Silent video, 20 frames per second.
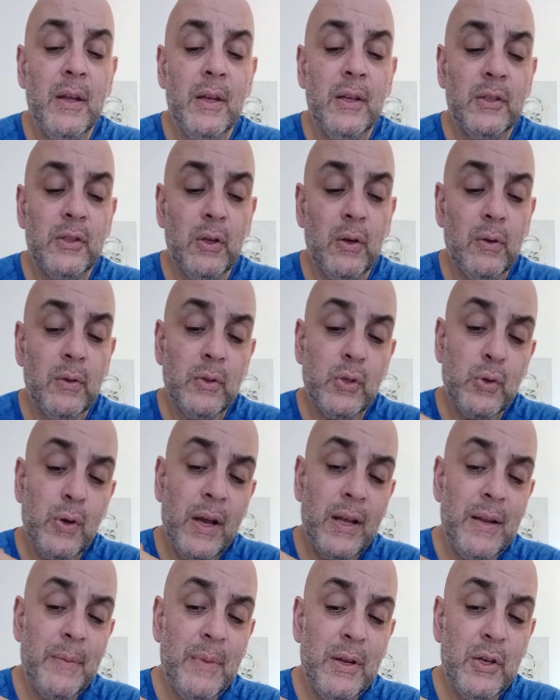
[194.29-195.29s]
So
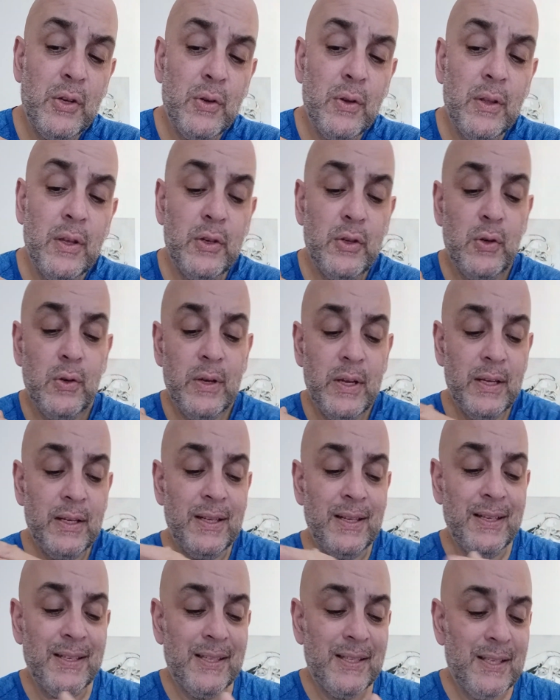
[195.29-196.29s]
try to make sure that you
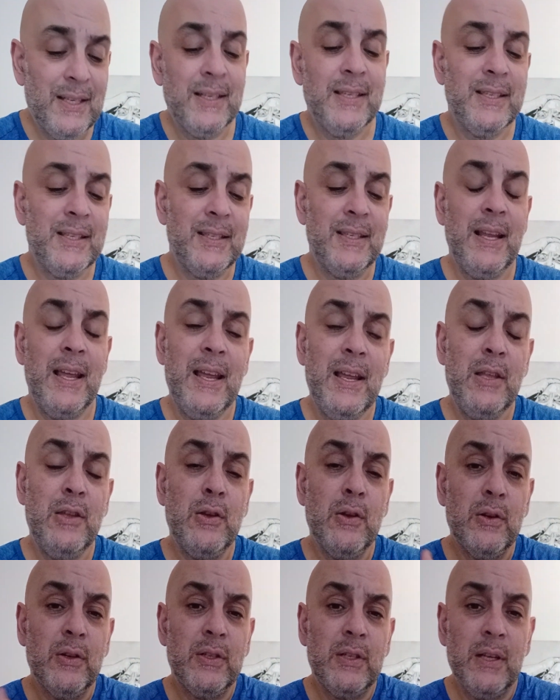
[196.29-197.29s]
can sustain
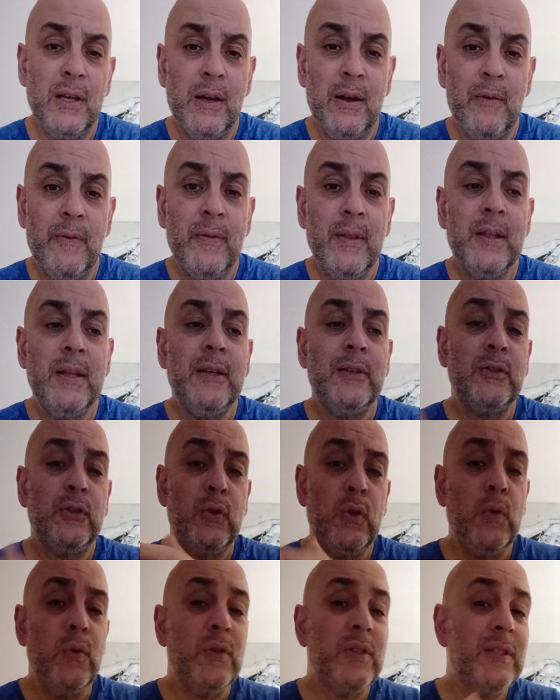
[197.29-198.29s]
yourself
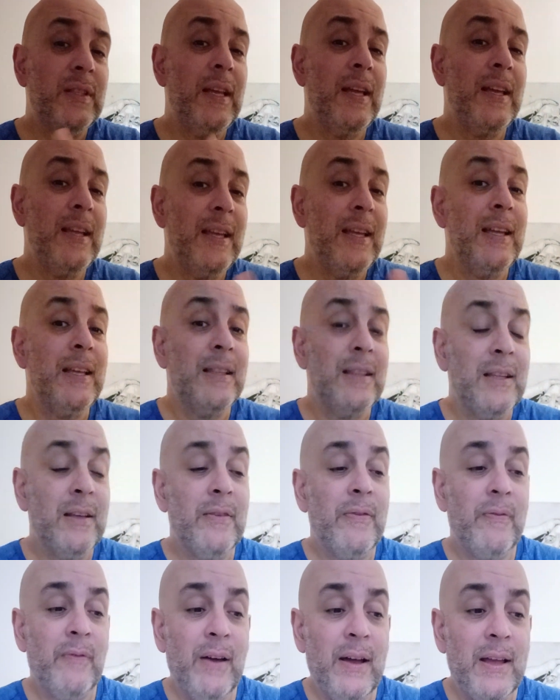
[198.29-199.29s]
to stay in the
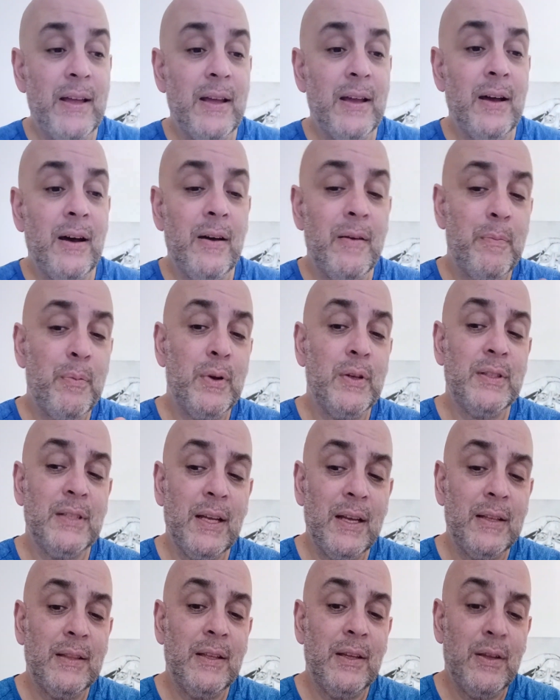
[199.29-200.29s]
fight of
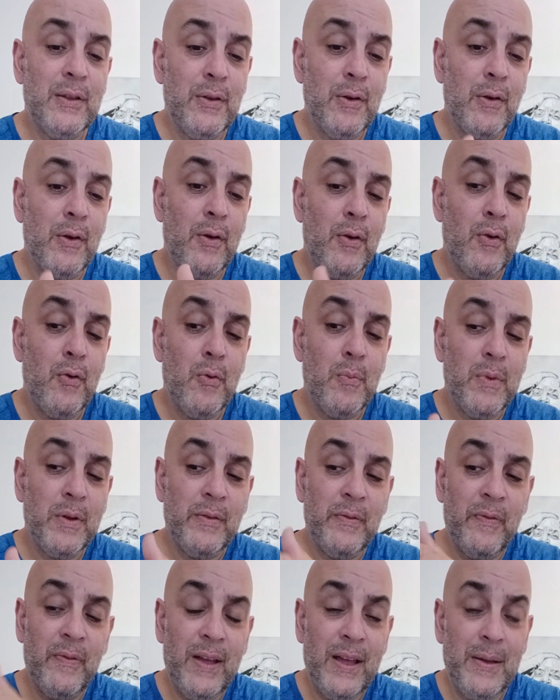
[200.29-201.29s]
protecting your home
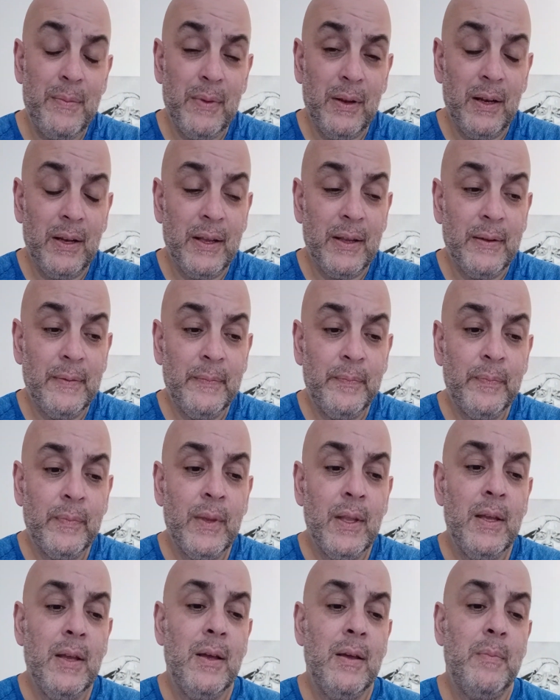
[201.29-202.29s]
and family.
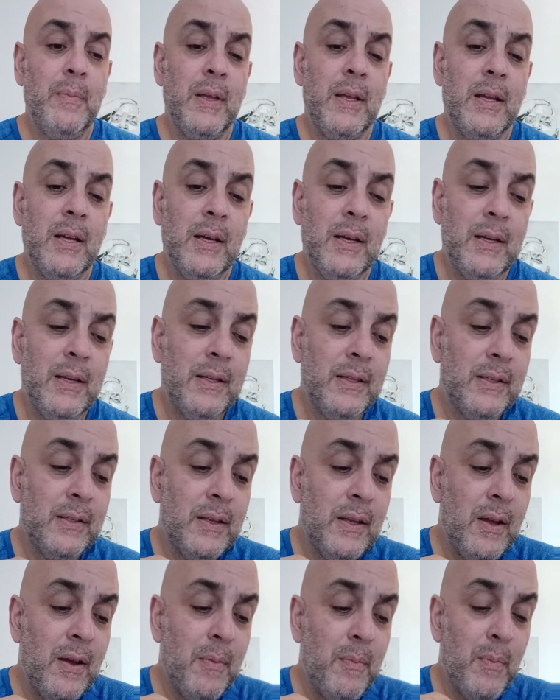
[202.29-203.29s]
Because
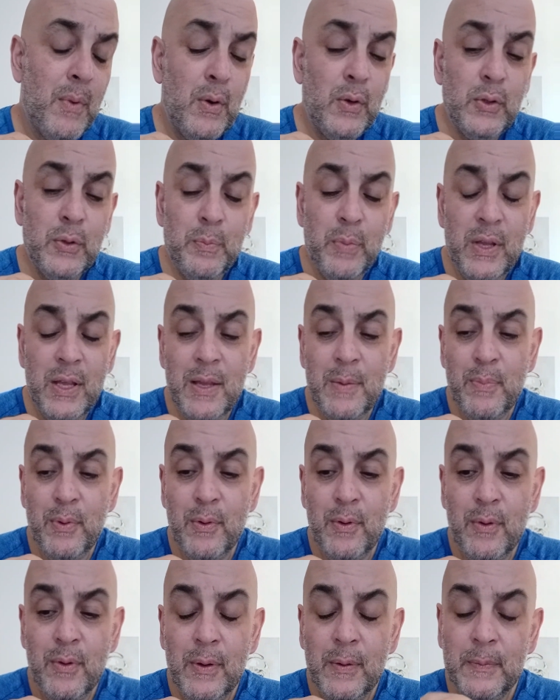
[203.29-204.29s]
most
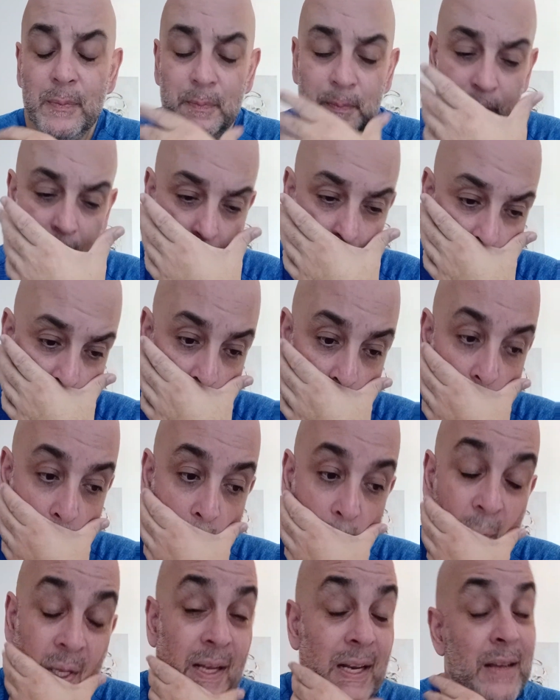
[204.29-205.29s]
people,
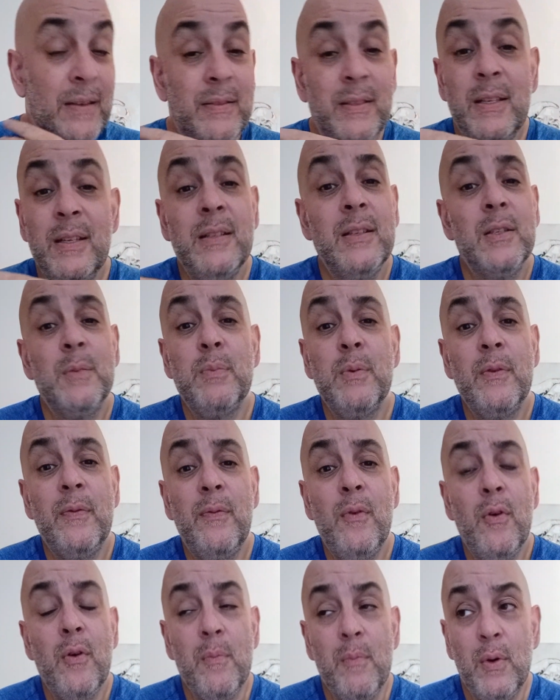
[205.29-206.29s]
and I've seen this
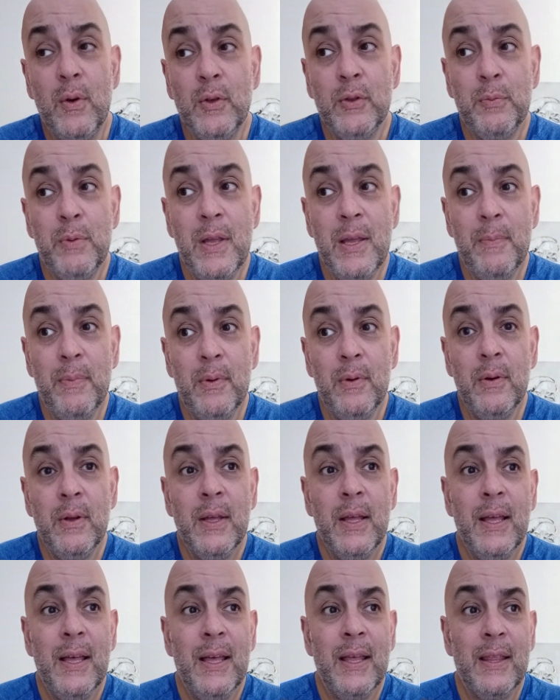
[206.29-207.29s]
before, most people,
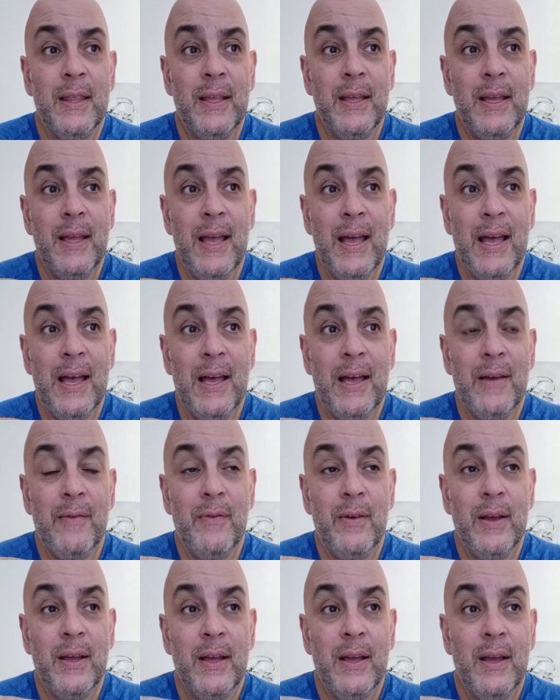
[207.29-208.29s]
they
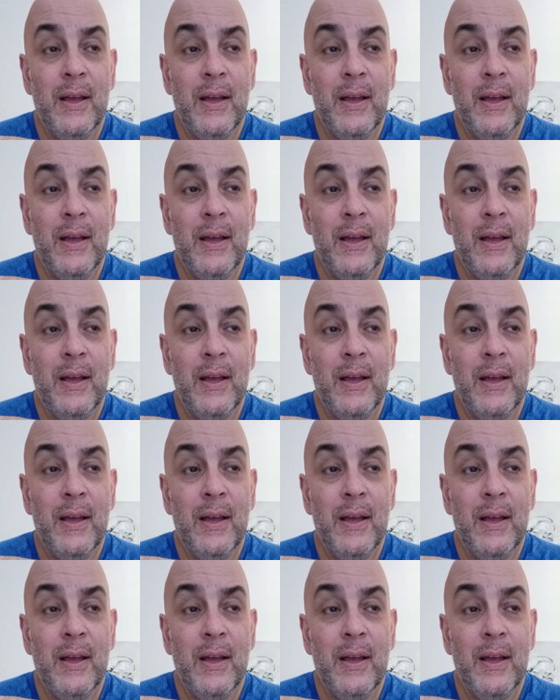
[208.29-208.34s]
have